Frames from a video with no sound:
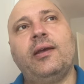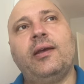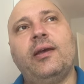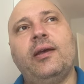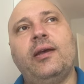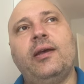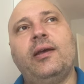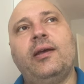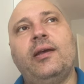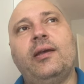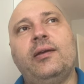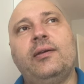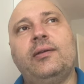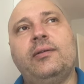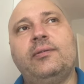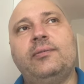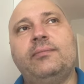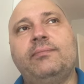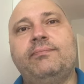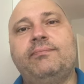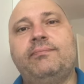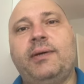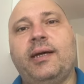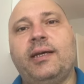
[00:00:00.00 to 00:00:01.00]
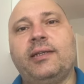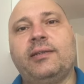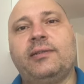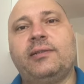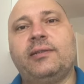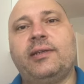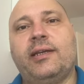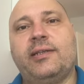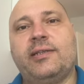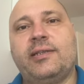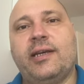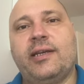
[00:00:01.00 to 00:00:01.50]
But
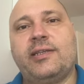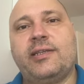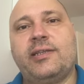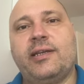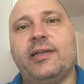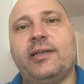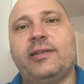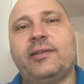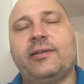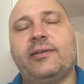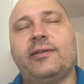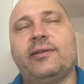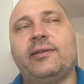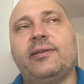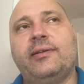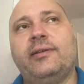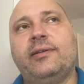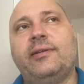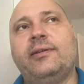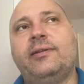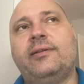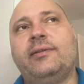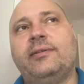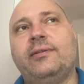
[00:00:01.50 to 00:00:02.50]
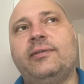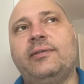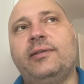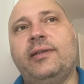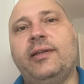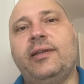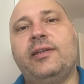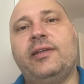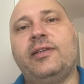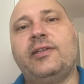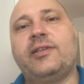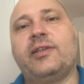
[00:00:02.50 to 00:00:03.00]
as I said,
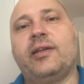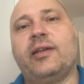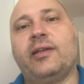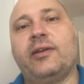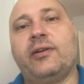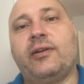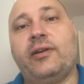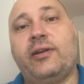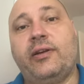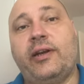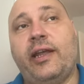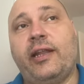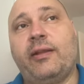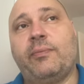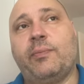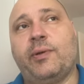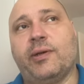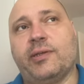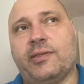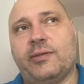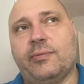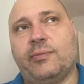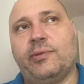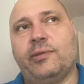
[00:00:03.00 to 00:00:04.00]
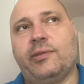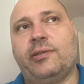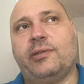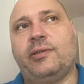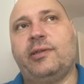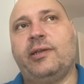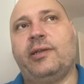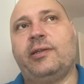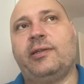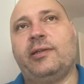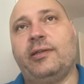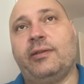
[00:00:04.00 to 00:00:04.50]
there is a great possibility
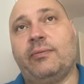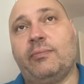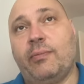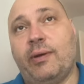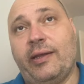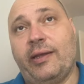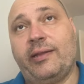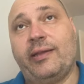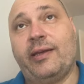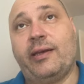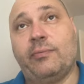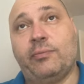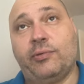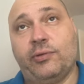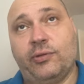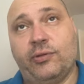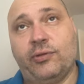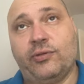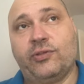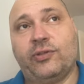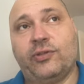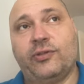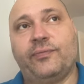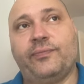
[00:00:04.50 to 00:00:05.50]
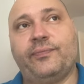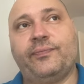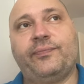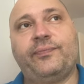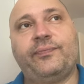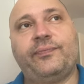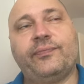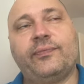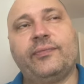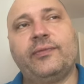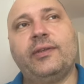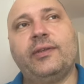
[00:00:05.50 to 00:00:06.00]
that it might happen also.
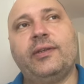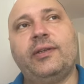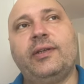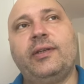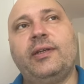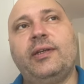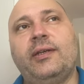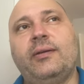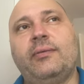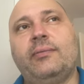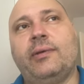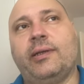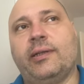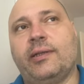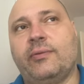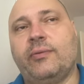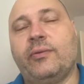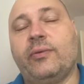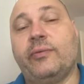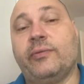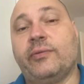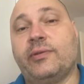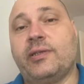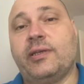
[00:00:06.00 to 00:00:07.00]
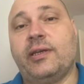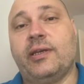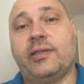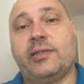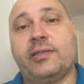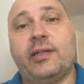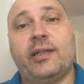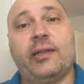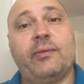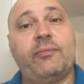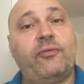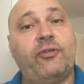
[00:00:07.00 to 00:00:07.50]
But we will see. It's,
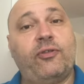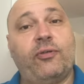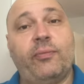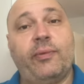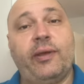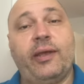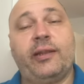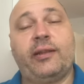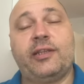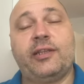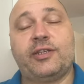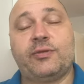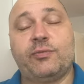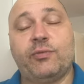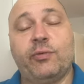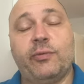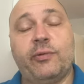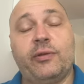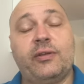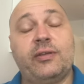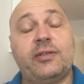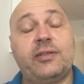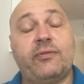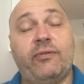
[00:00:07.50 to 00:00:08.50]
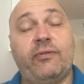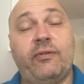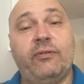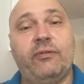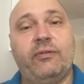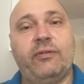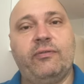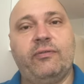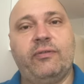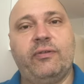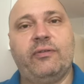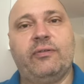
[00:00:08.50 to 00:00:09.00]
for me at this moment, it's
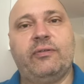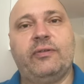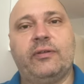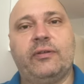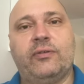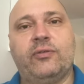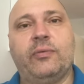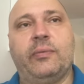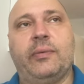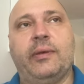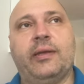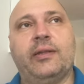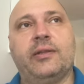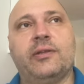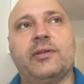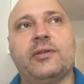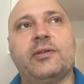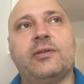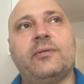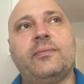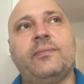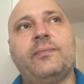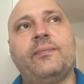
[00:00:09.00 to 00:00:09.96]
50-50, to be honest.